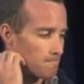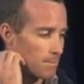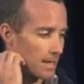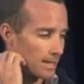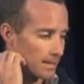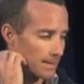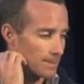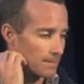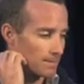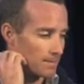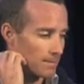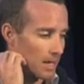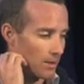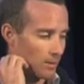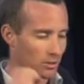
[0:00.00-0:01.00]
But
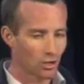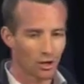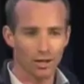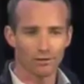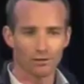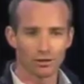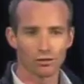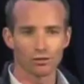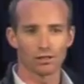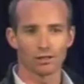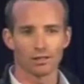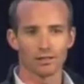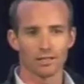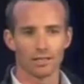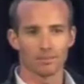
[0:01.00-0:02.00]
our entire
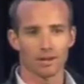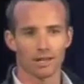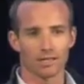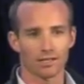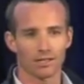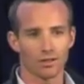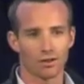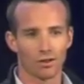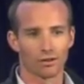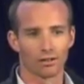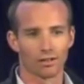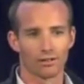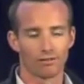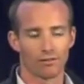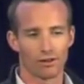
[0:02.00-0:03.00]
future is based
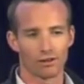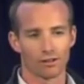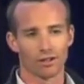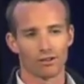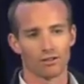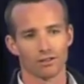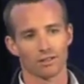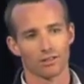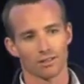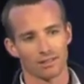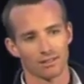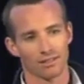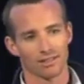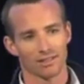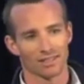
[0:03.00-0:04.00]
on a foreign-owned
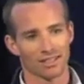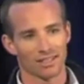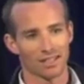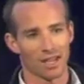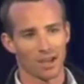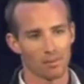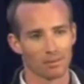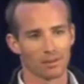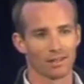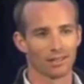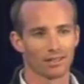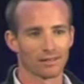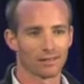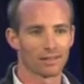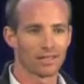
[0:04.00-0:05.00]

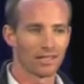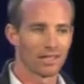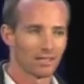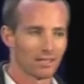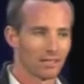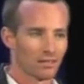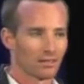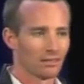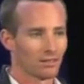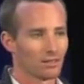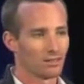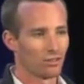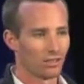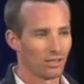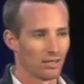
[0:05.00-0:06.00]
company connecting
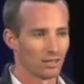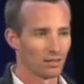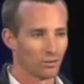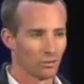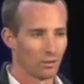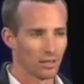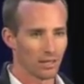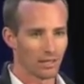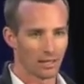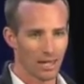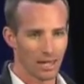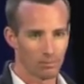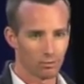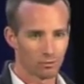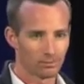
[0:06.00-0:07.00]
New Zealand with a
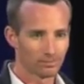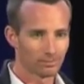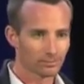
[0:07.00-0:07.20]
cable.